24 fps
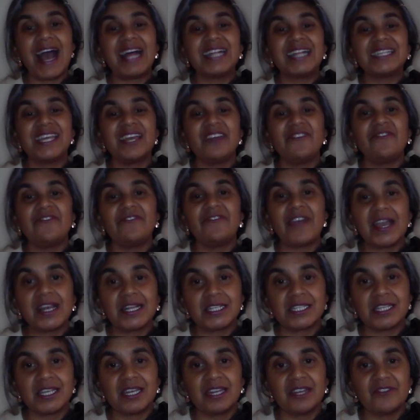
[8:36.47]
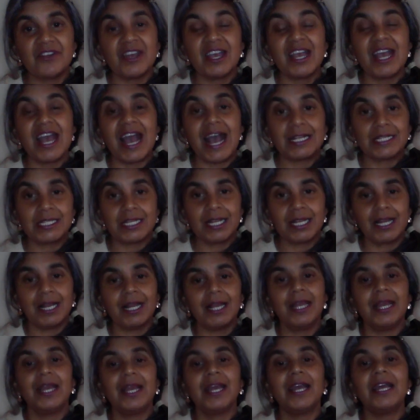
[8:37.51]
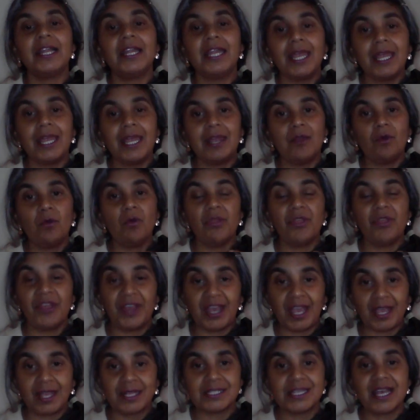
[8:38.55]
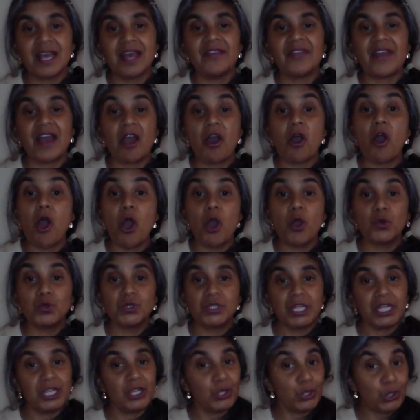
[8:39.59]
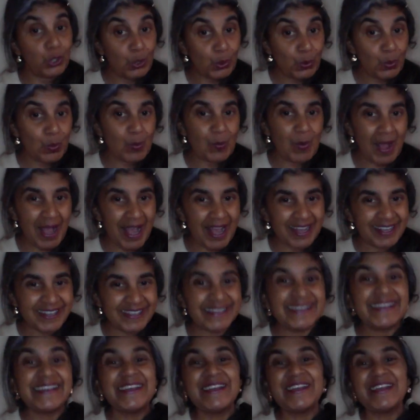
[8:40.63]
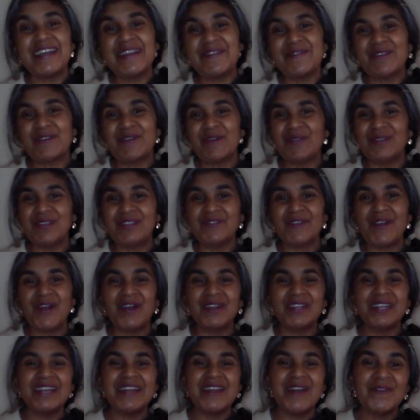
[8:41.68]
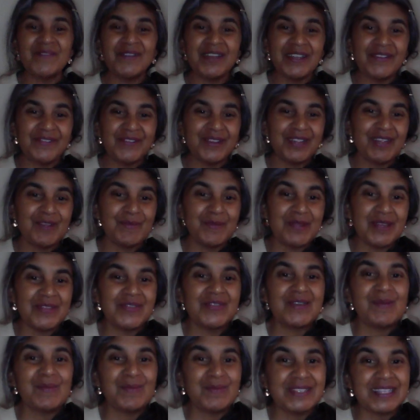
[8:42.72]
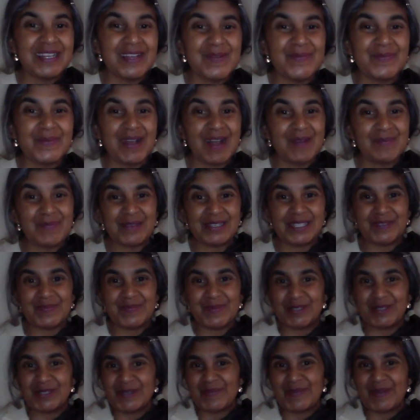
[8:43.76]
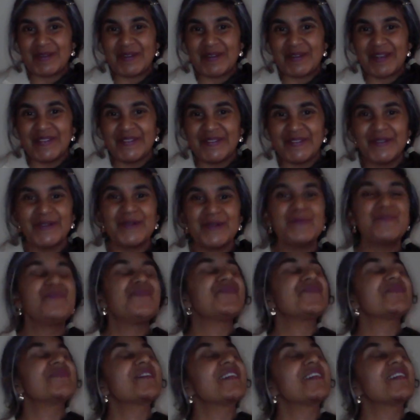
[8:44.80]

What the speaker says: and effective and to clear and heal things that are holding you back. If you got this far, I'd love it if you give me a thumbs up. I'd be super, super grateful.